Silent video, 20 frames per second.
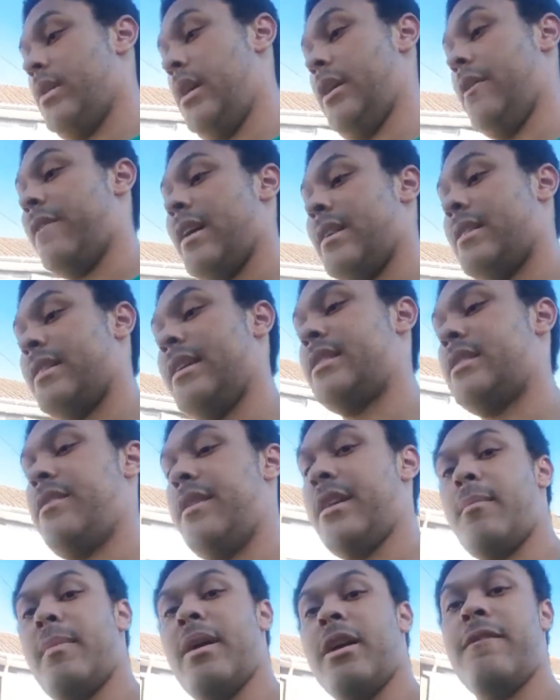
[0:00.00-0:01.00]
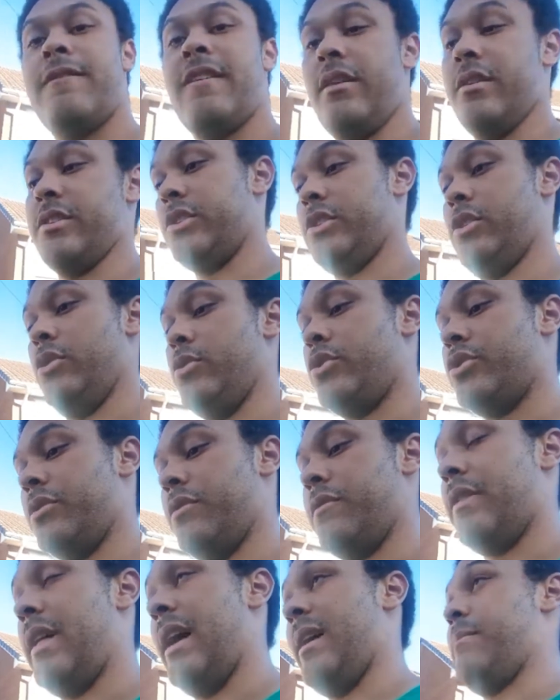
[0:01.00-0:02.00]
In fact, I actually think I might have found a
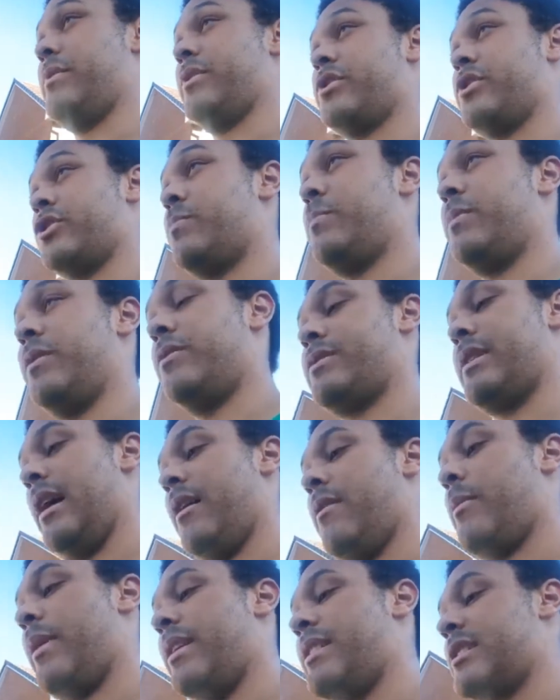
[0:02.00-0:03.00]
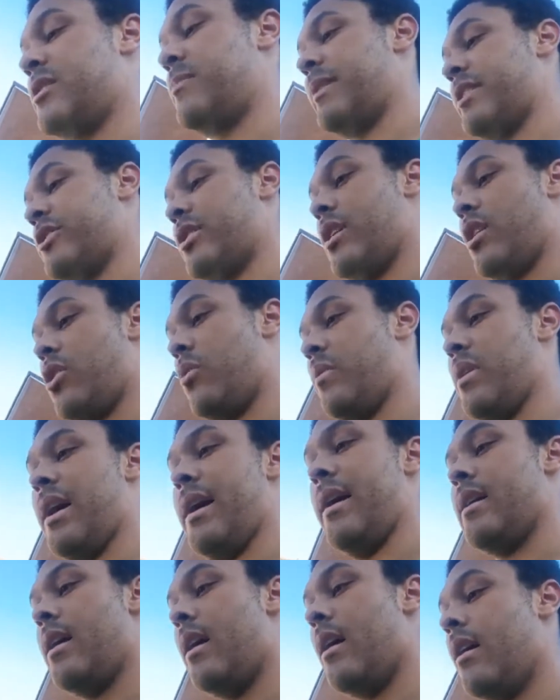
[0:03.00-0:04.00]
solution for that, but just to get the basic explanation out of the
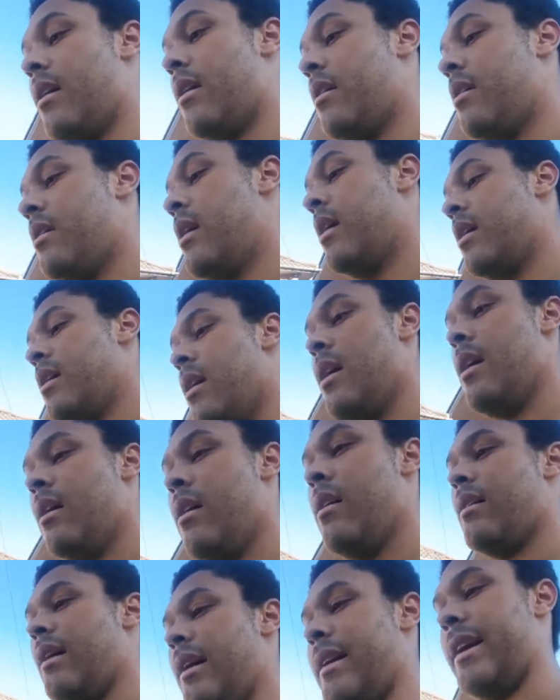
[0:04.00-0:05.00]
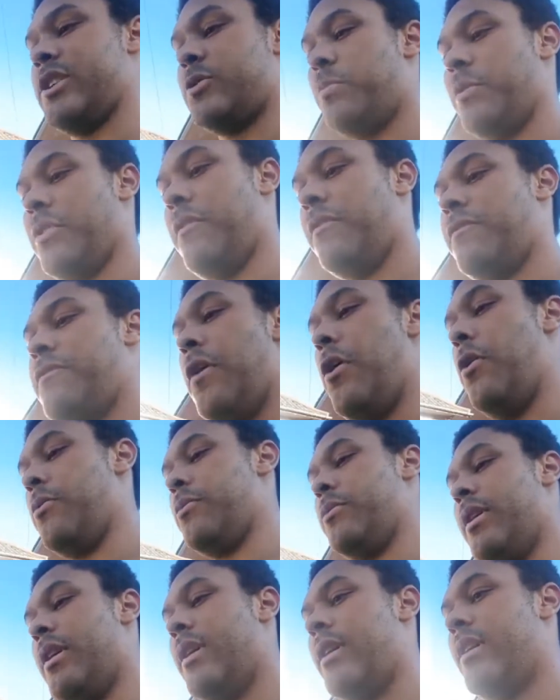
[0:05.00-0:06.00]
way, I guess with a
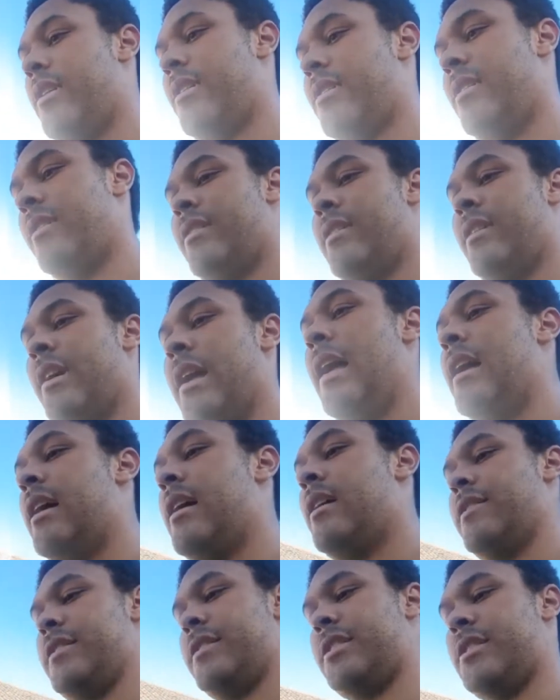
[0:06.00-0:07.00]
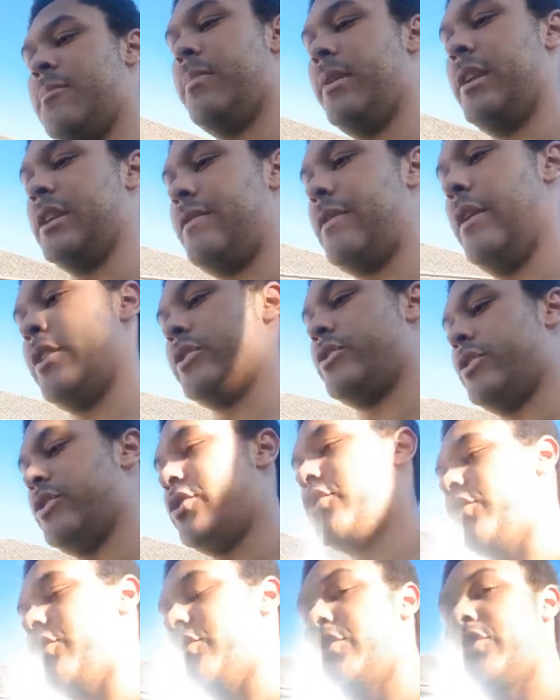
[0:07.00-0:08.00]
phone, the simplest version
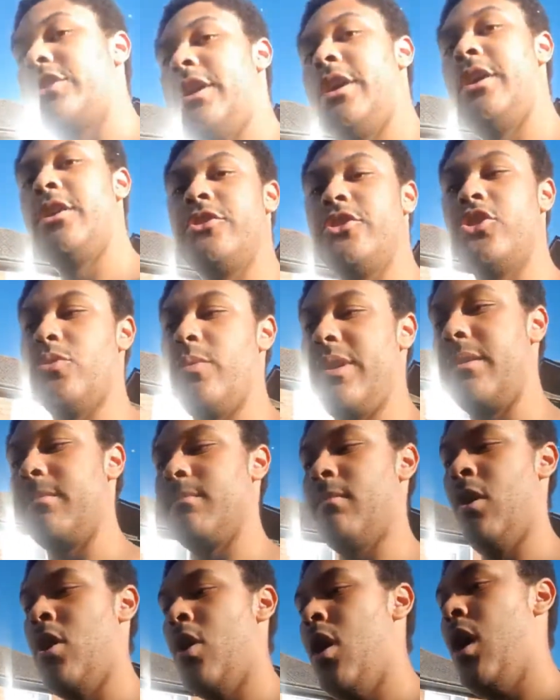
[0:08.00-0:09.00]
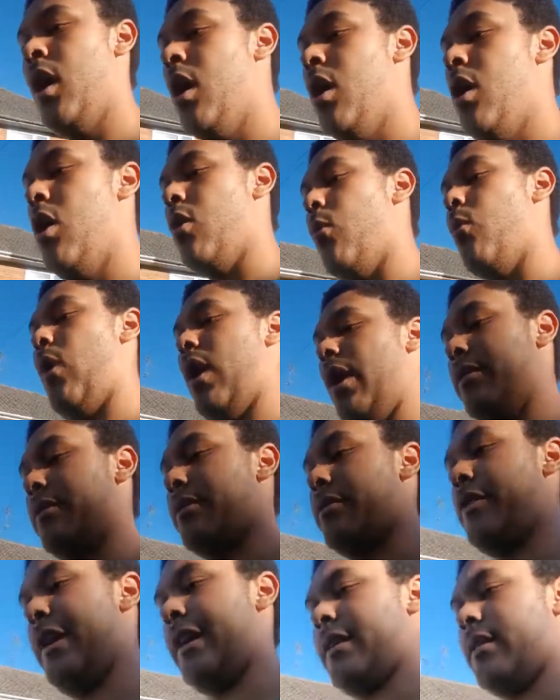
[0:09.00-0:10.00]
is just doing one
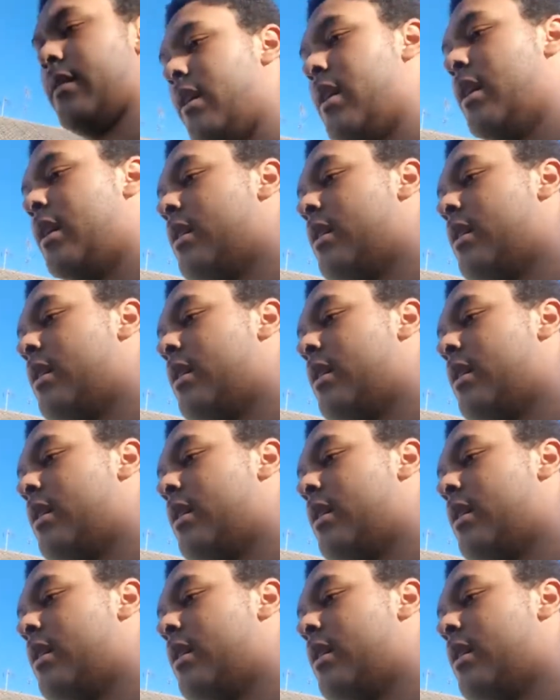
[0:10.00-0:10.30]
thing.